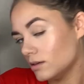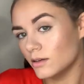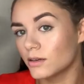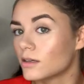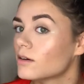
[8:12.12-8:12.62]
you
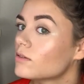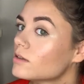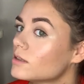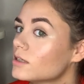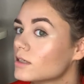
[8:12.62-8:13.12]
can
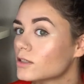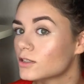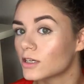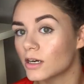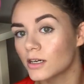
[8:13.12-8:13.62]
definitely see it
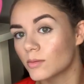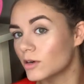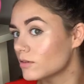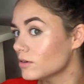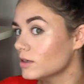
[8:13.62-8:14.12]
shine on my
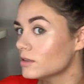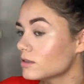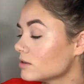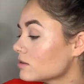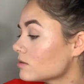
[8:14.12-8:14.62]
face.